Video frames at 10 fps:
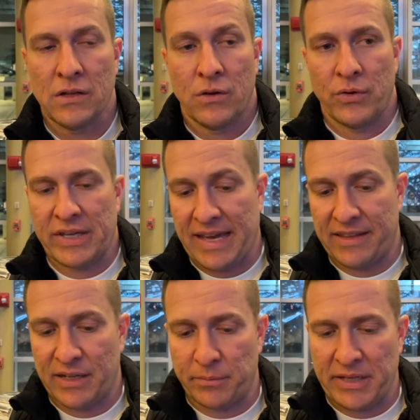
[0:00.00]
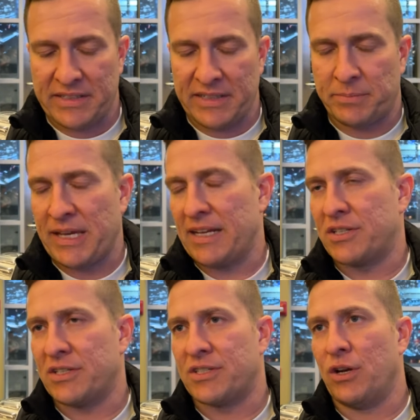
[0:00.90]
Well, you can't let him get deep
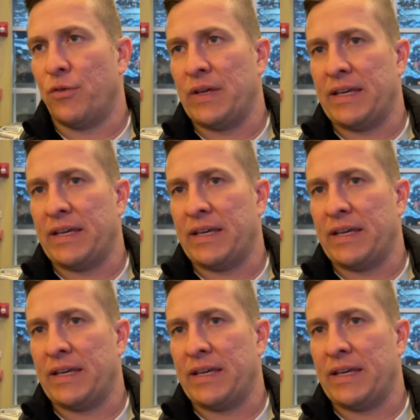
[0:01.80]
catches. You know, if he